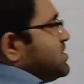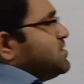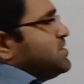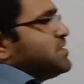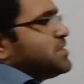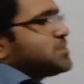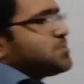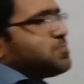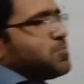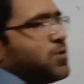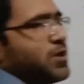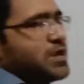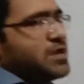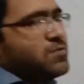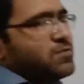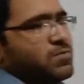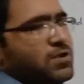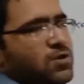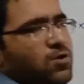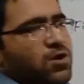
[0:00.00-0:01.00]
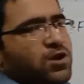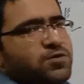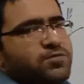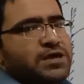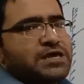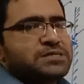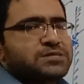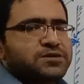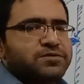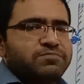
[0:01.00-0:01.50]
This point will
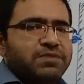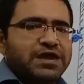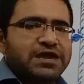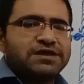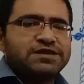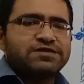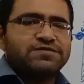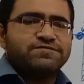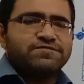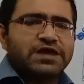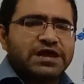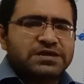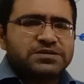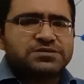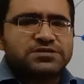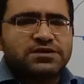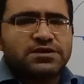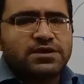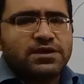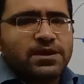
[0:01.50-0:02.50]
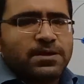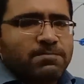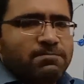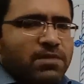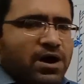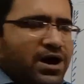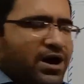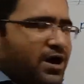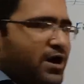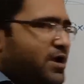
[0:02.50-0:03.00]
always remain fixed.
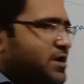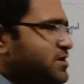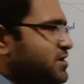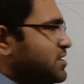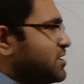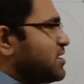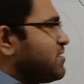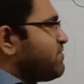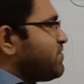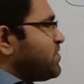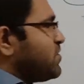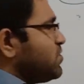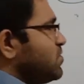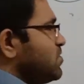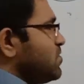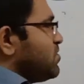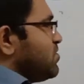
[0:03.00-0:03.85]
But if you